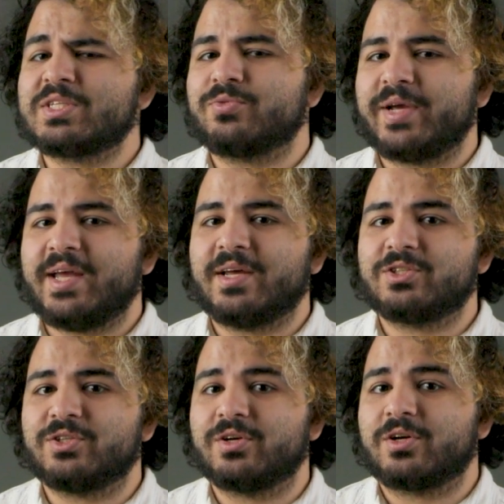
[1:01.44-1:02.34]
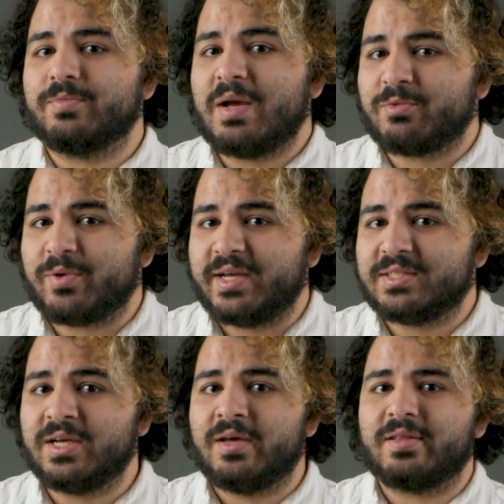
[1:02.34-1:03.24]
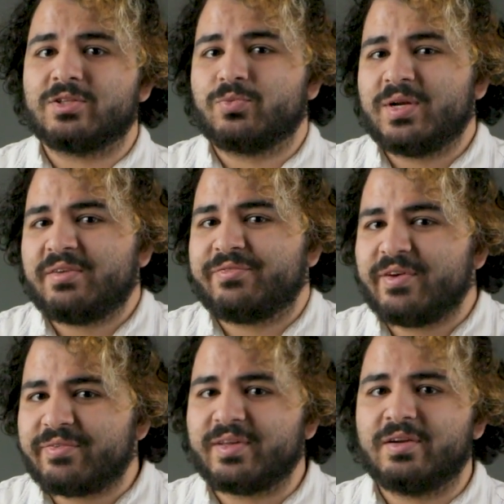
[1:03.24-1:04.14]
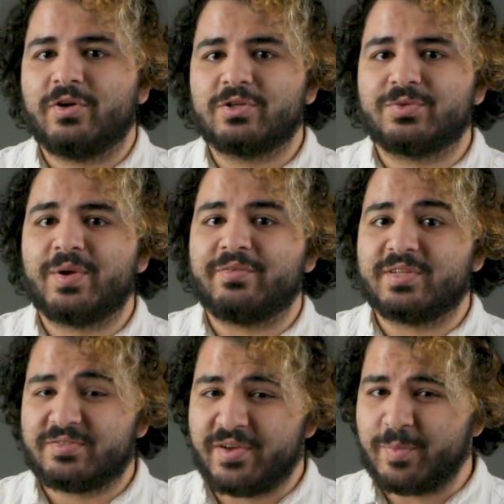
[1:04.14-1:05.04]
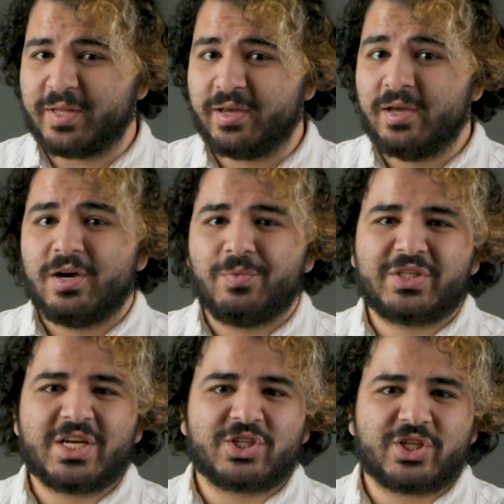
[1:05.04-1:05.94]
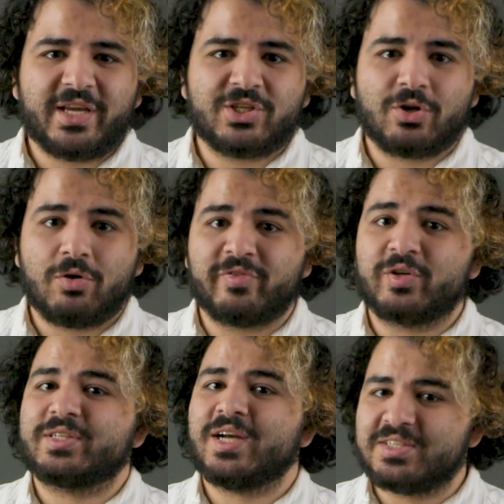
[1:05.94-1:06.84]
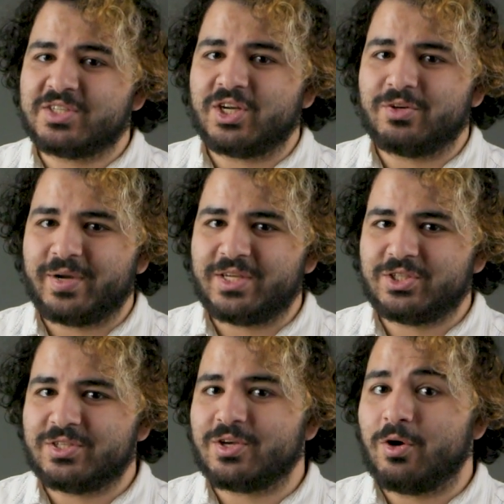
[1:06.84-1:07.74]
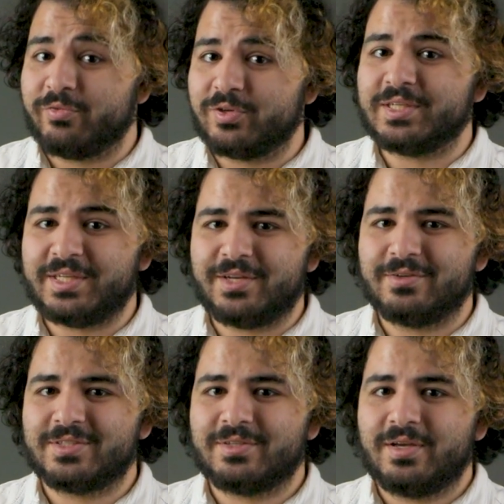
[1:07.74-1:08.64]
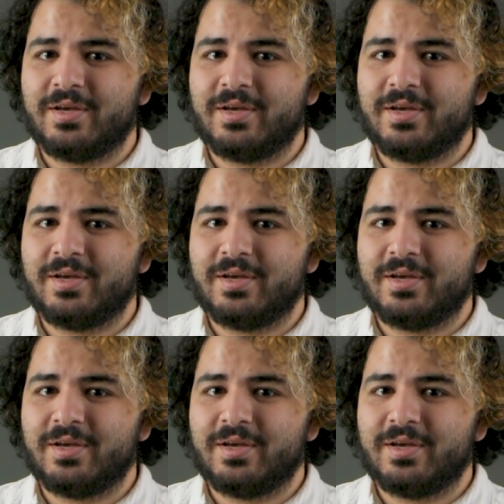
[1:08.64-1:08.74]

was created to commemorate the 25th anniversary of this family, which has changed over a dozen generations over the years.